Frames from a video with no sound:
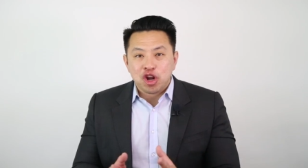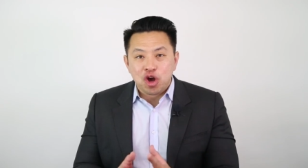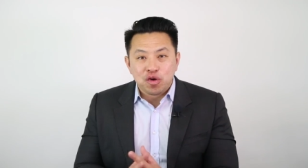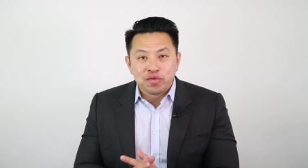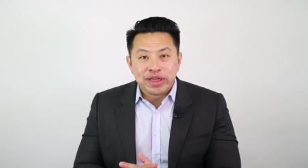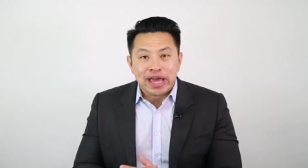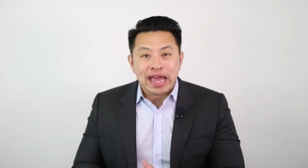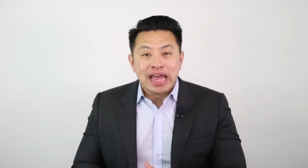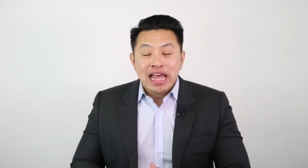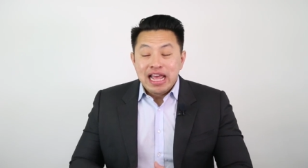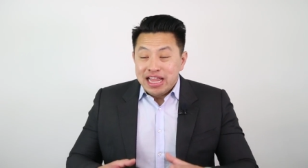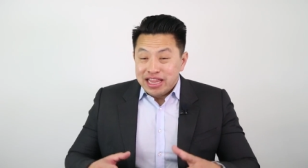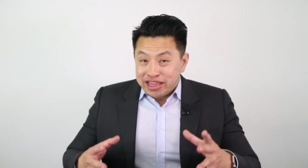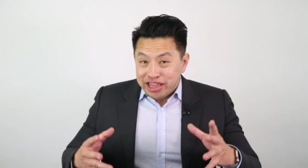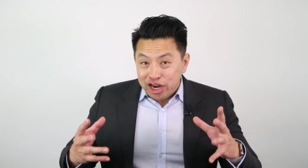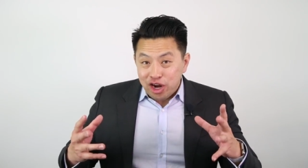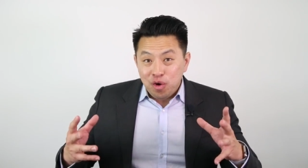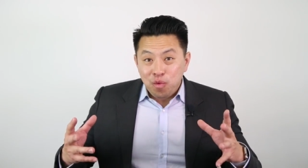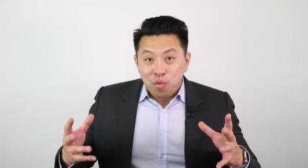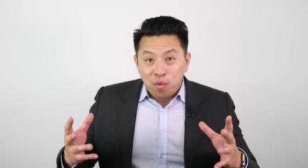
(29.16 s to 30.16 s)
know that
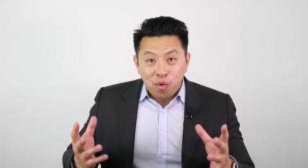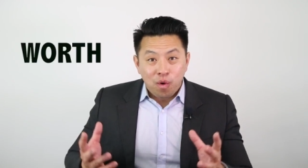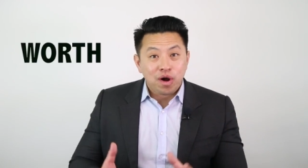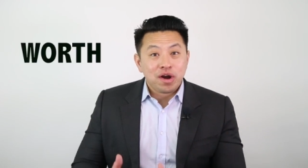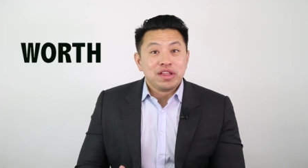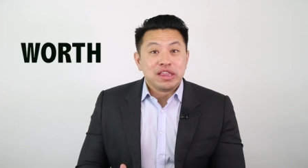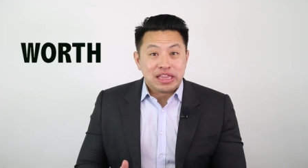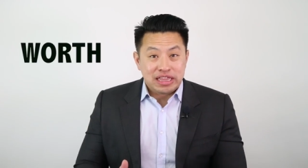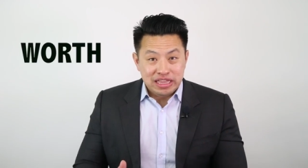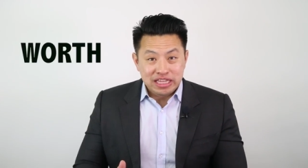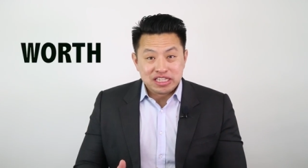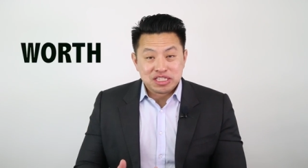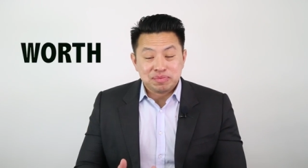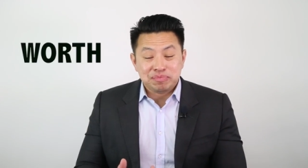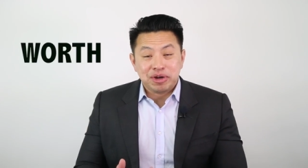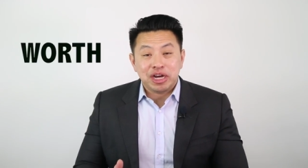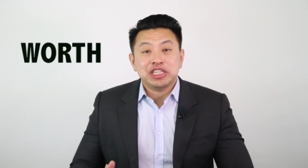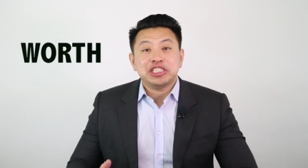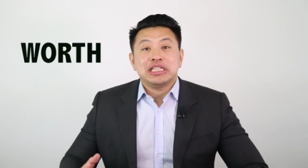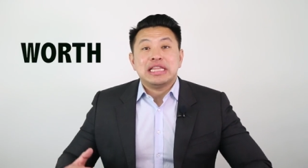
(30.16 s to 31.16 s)
they're worth this
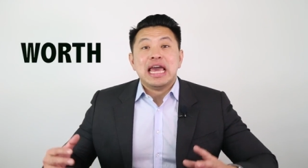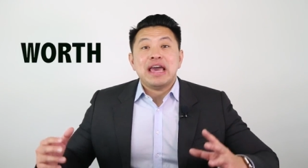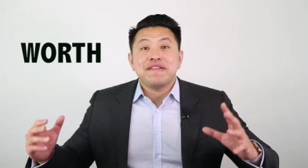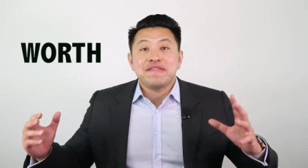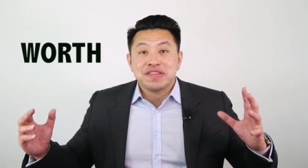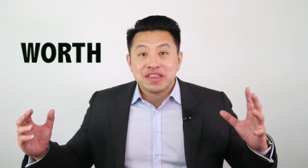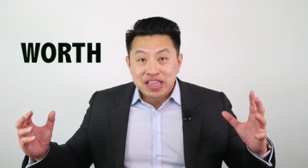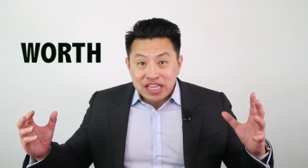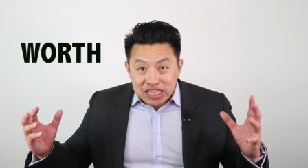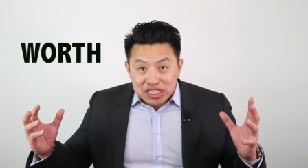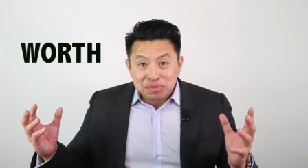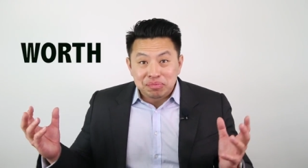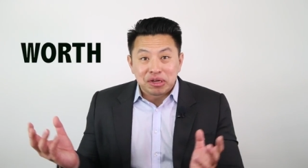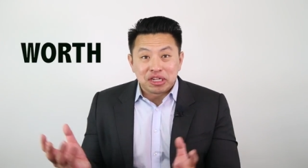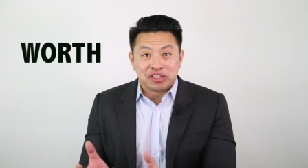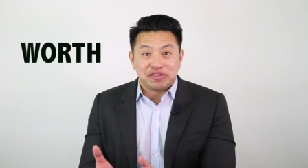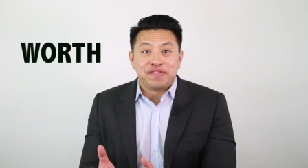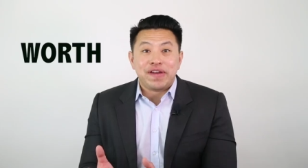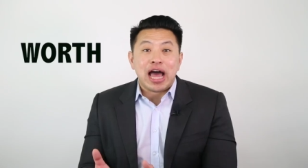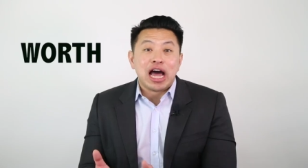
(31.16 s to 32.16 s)
much, they have this
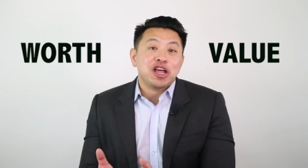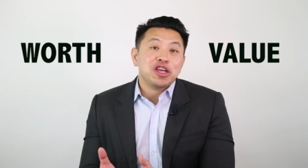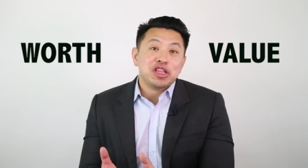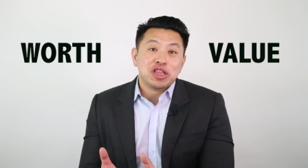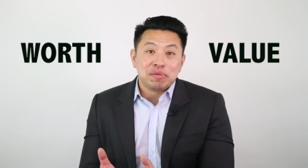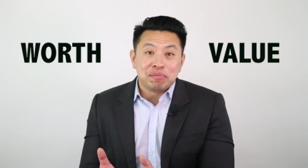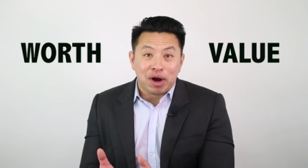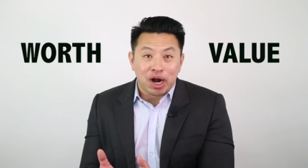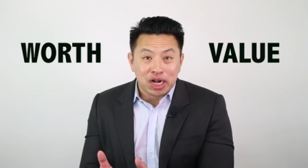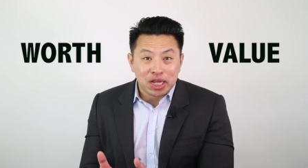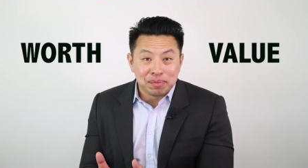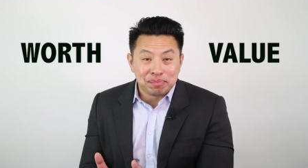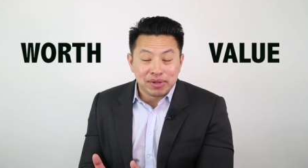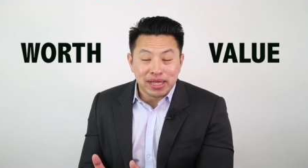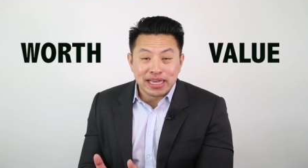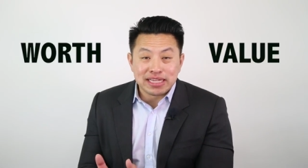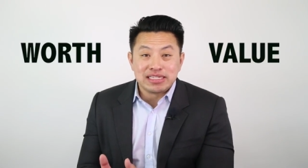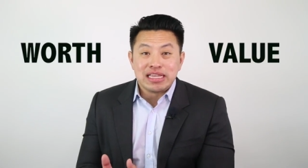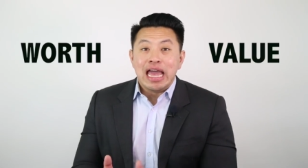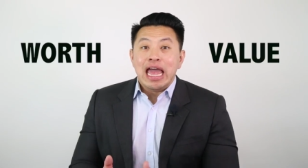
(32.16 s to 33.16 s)
much value in the
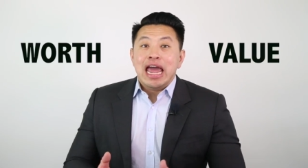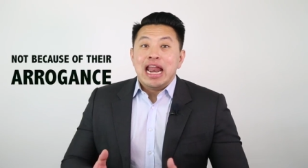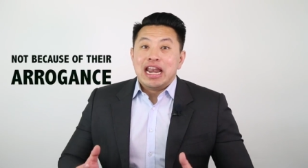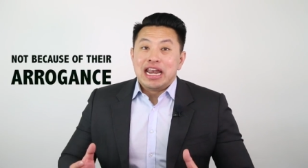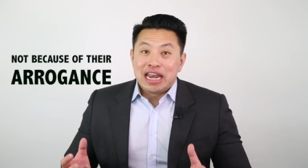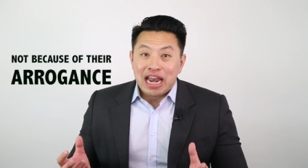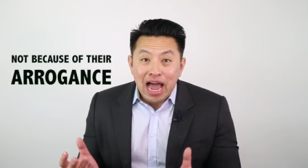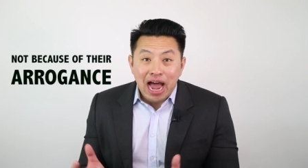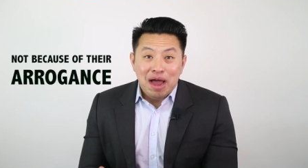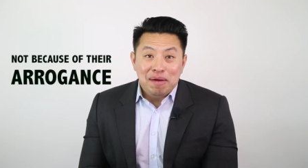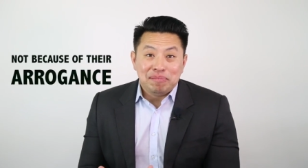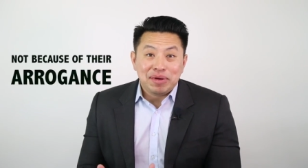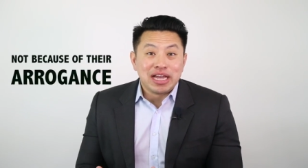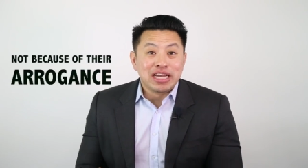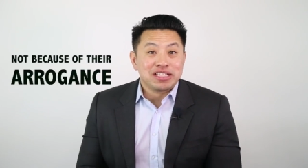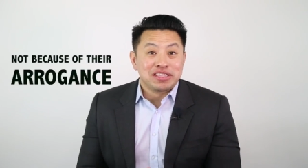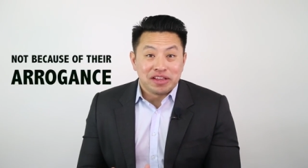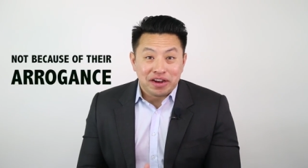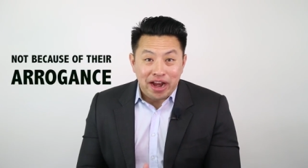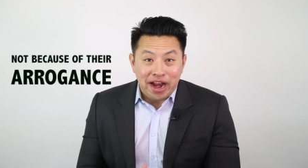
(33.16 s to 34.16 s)
marketplace, not
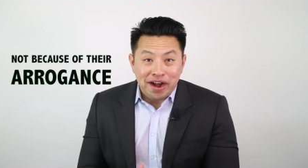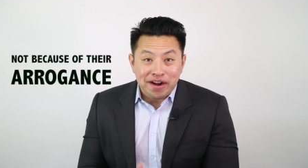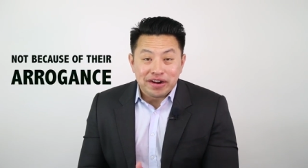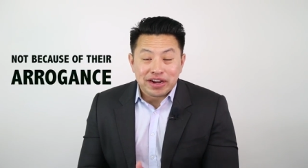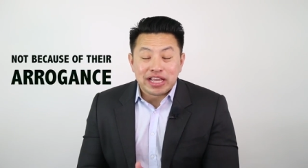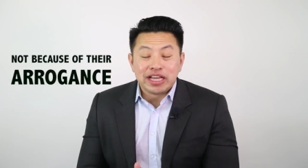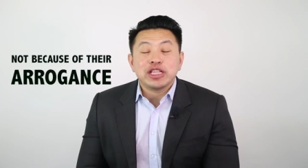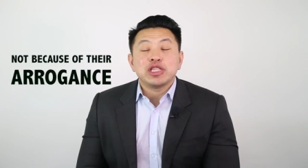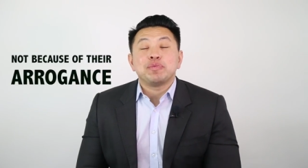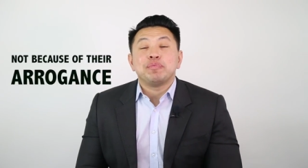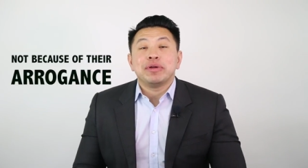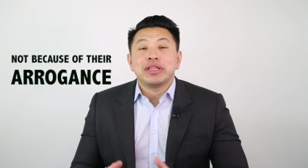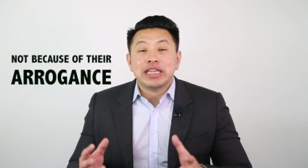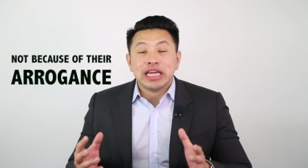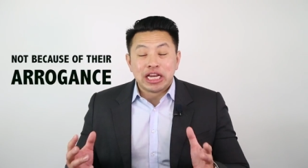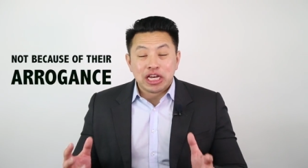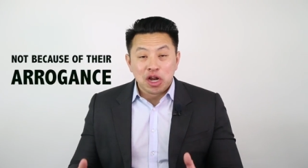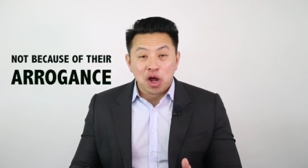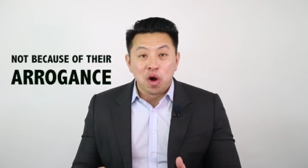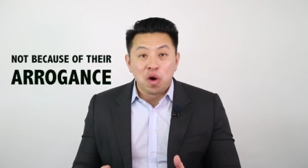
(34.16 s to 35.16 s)
because they're arrogant, but
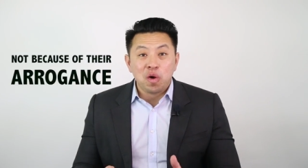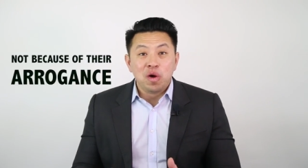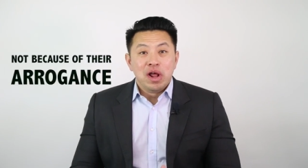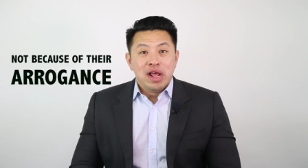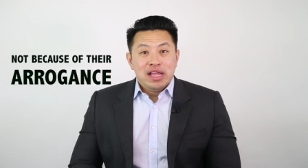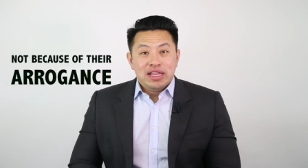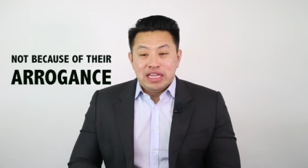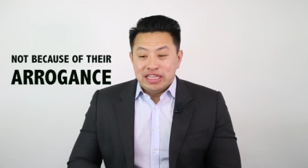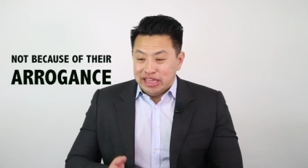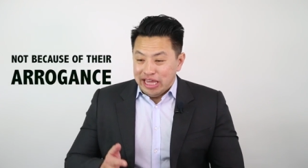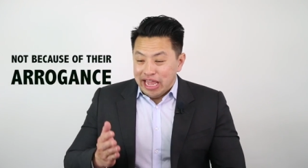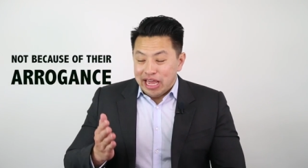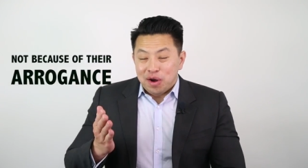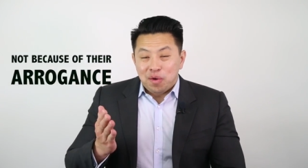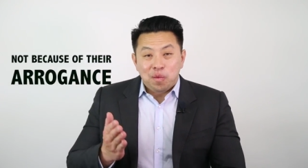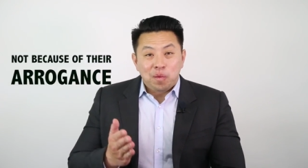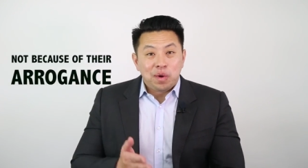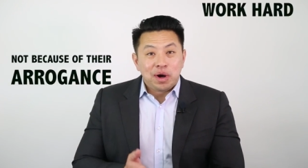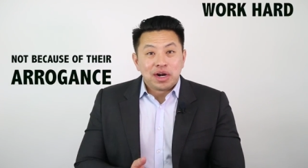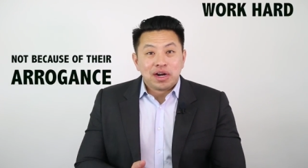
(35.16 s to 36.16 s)
they know that they had
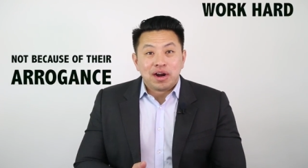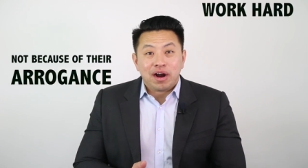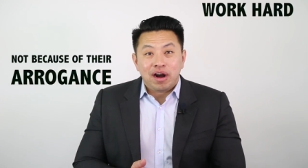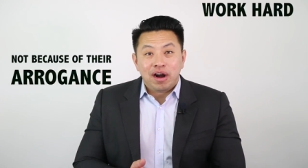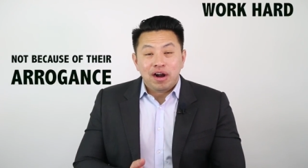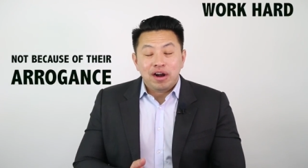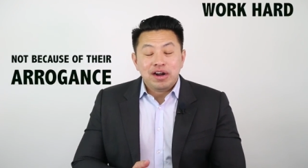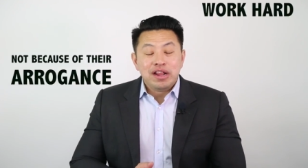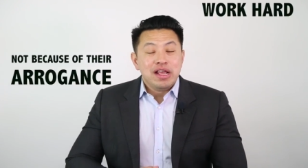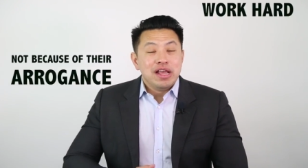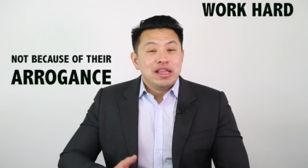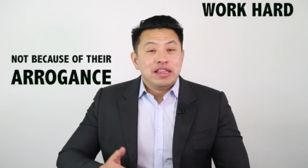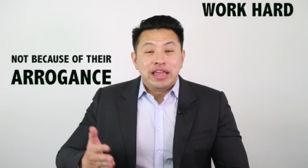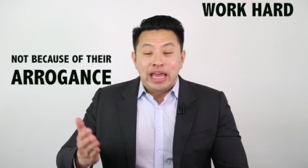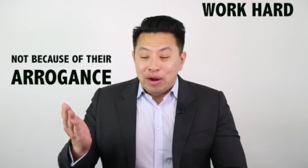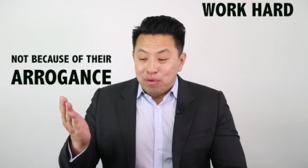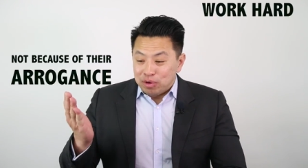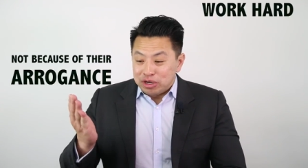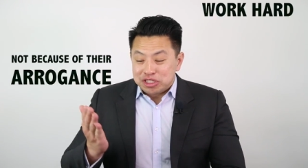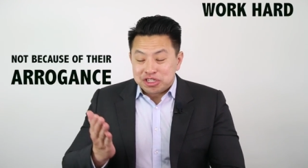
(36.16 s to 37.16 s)
to work hard
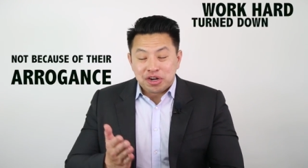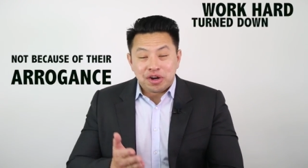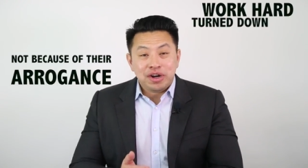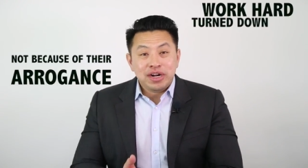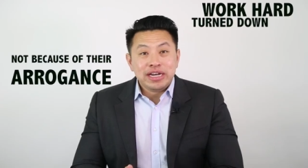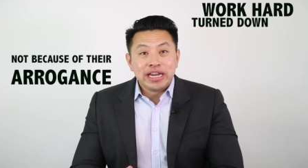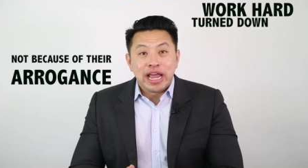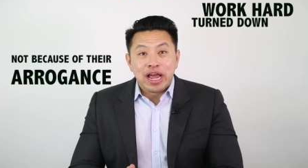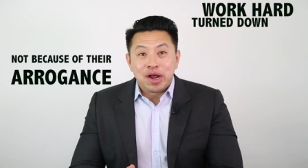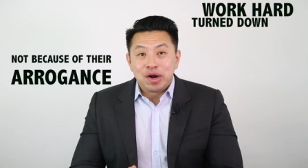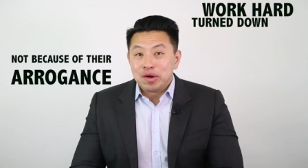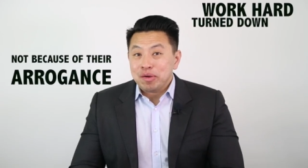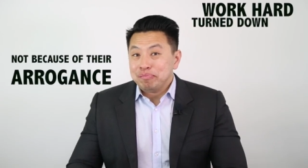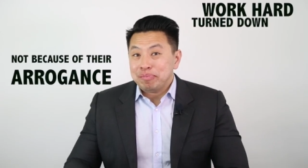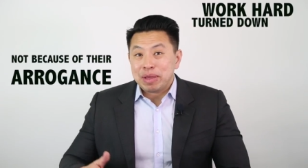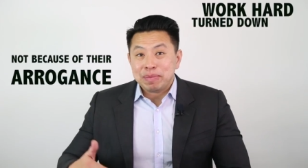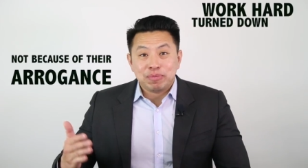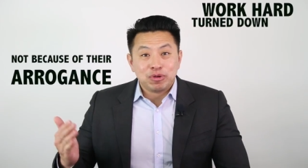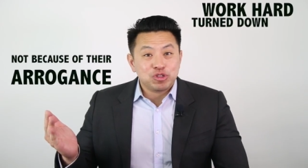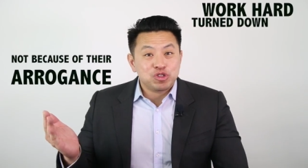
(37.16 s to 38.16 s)
they were turned down.
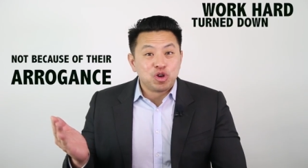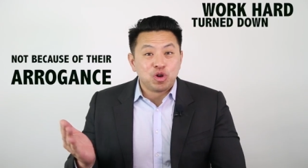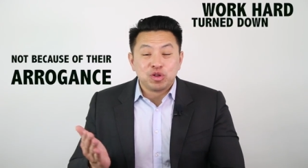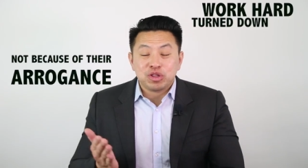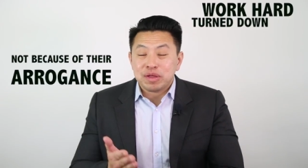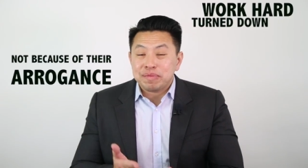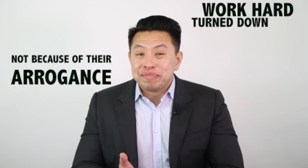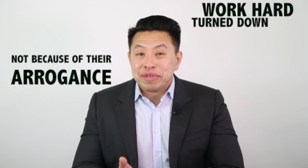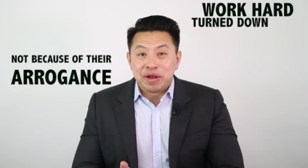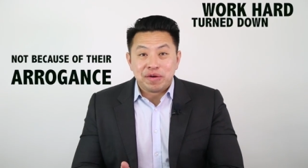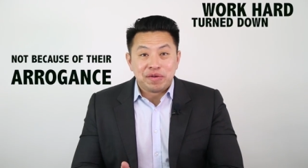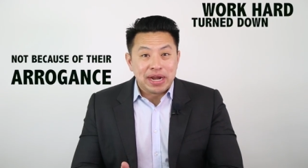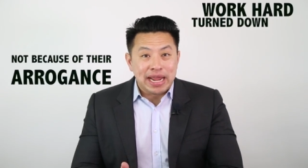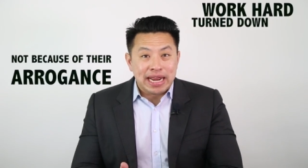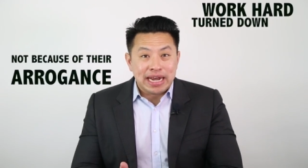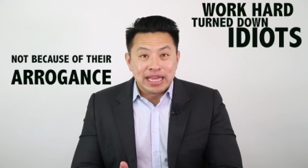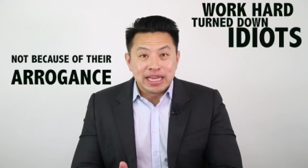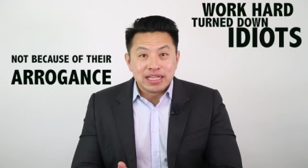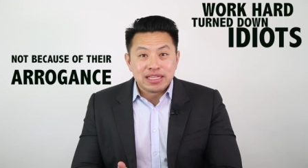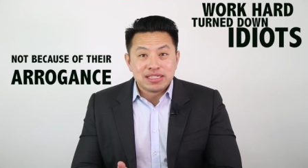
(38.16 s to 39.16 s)
People told them they were
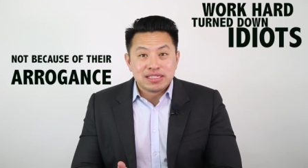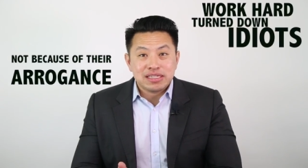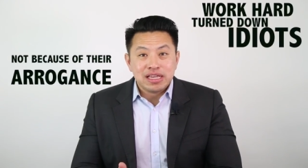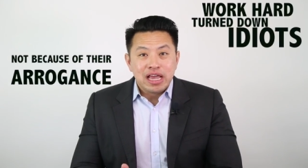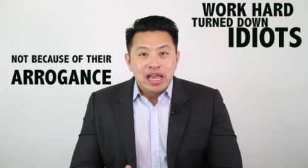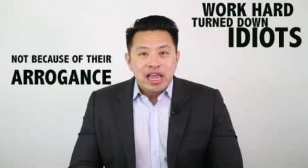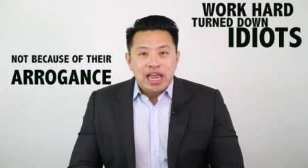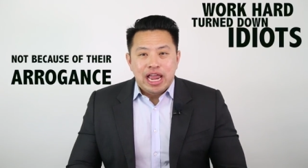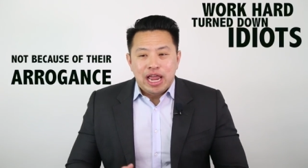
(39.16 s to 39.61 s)
idiots.